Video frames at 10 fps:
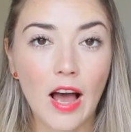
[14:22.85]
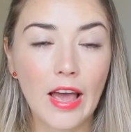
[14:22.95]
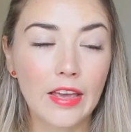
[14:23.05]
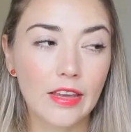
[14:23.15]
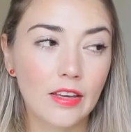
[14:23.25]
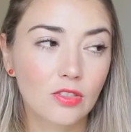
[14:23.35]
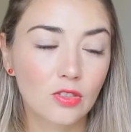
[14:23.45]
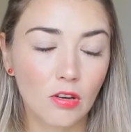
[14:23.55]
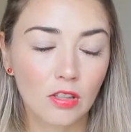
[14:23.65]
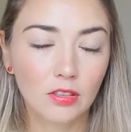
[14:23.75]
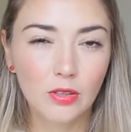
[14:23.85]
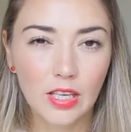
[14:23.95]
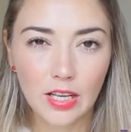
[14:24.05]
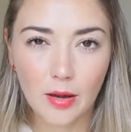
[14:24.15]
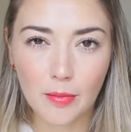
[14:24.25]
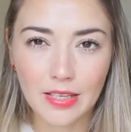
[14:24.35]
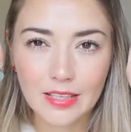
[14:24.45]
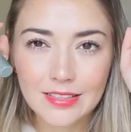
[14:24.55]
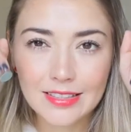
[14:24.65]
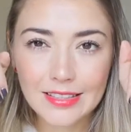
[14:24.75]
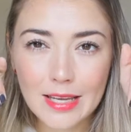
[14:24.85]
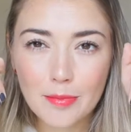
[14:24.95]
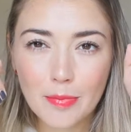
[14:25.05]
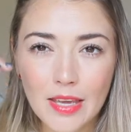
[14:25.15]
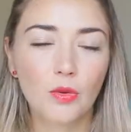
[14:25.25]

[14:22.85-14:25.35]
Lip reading: I start looking a bit sleepy.